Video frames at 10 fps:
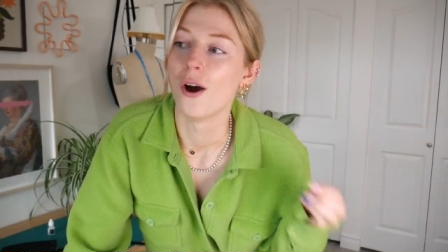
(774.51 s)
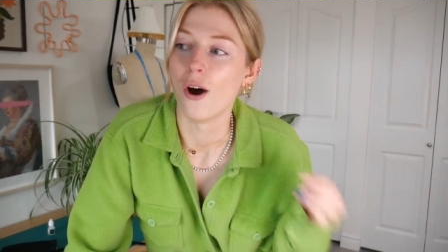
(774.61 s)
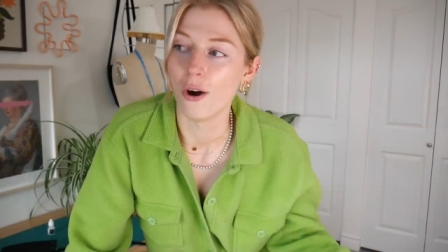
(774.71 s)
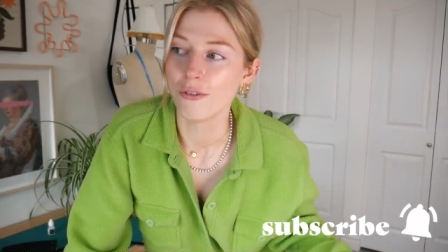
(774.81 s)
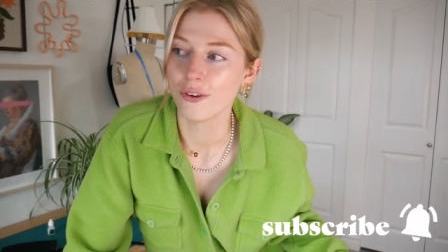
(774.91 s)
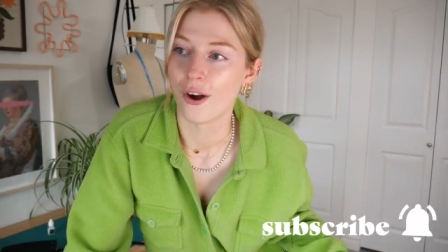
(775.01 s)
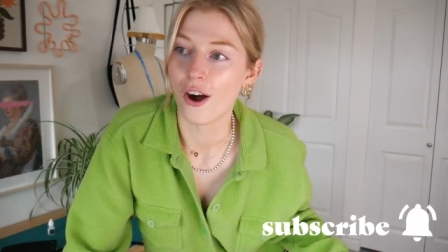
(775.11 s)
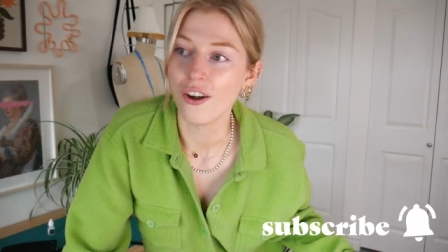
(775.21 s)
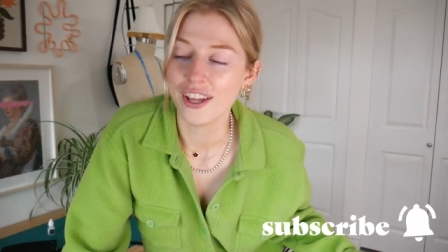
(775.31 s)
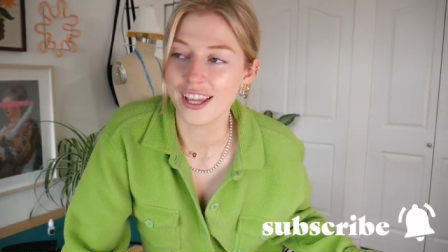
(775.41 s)

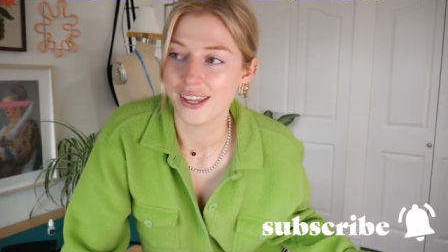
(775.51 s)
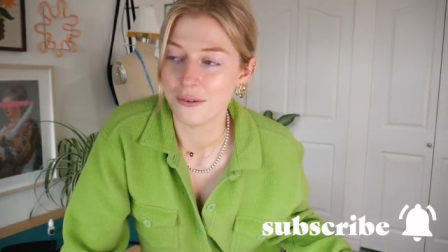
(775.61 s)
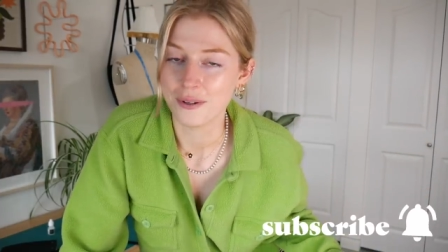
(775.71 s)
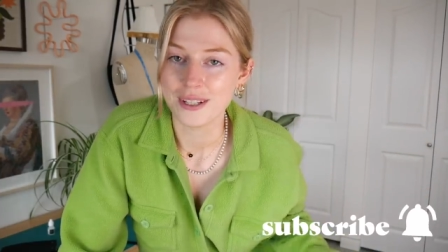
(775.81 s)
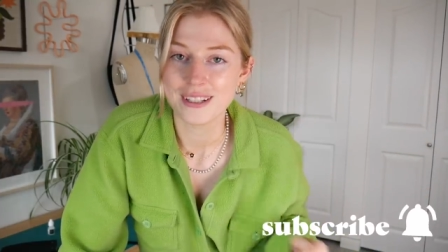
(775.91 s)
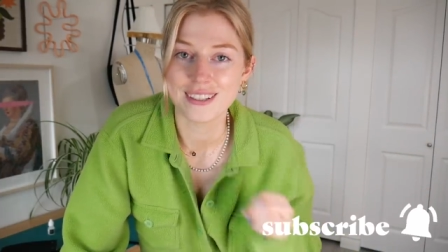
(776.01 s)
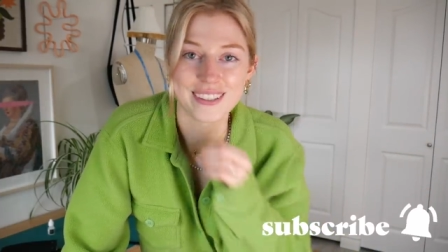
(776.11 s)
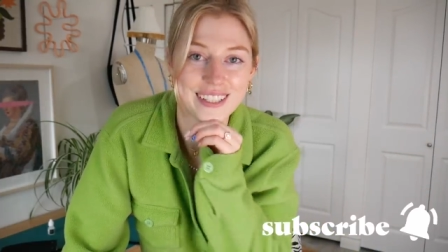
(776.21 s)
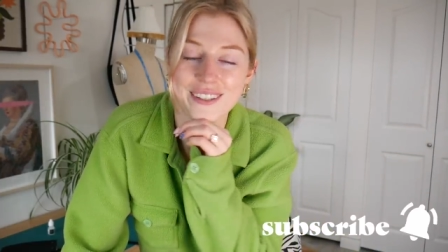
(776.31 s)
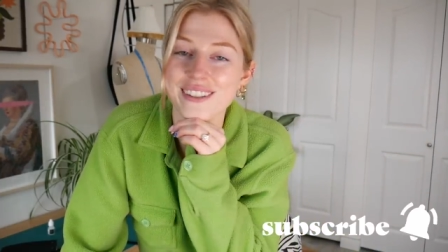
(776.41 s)
overall, it was
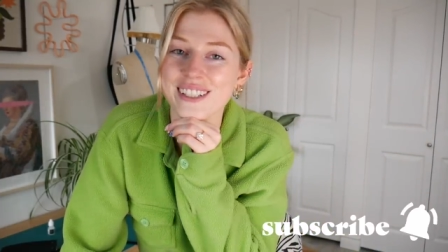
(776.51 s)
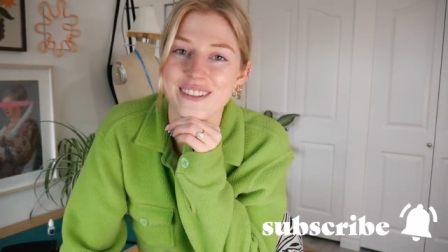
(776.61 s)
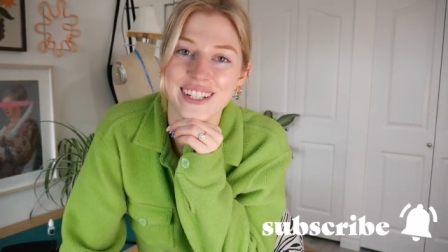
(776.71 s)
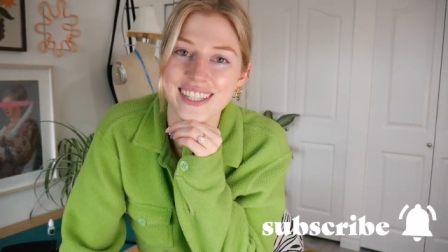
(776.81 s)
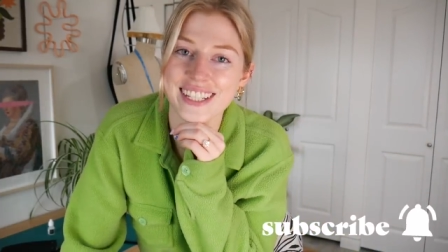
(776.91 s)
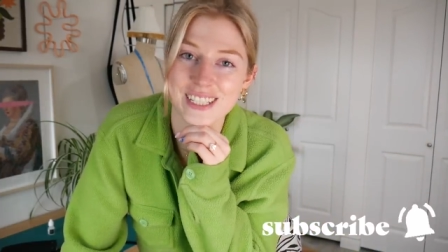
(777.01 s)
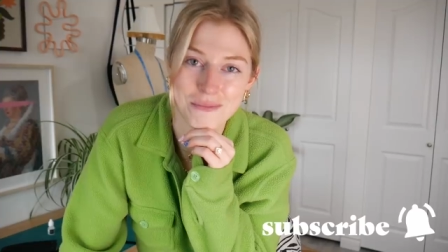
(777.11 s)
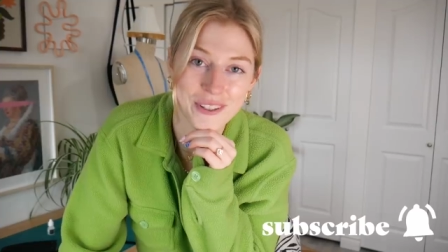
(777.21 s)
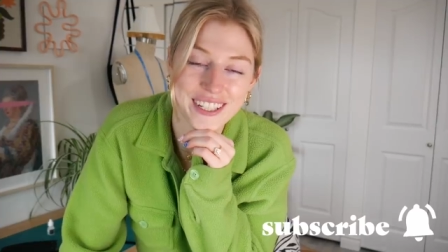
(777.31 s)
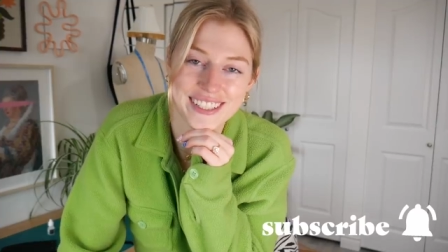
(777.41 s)
it was quite the
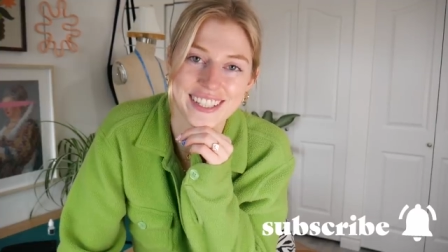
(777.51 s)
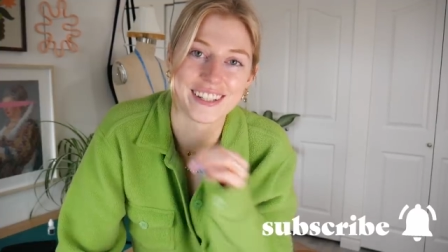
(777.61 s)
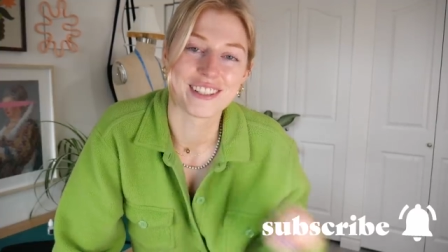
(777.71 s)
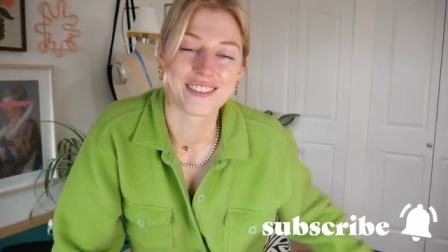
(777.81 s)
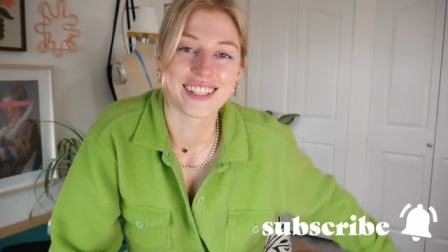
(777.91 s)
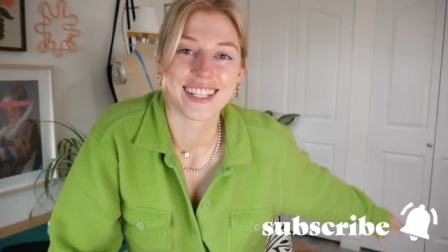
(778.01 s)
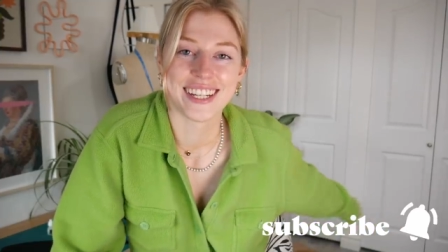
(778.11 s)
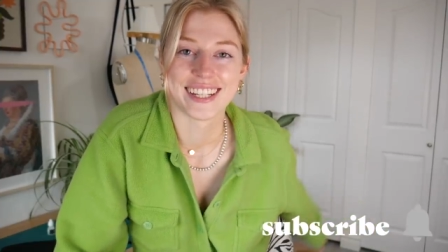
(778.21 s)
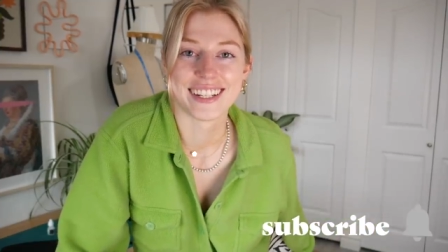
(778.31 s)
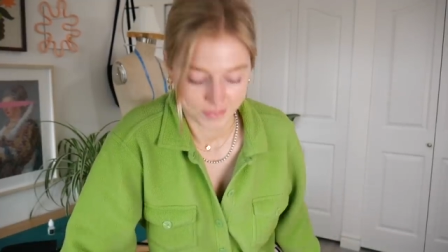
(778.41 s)
experience and it was really good.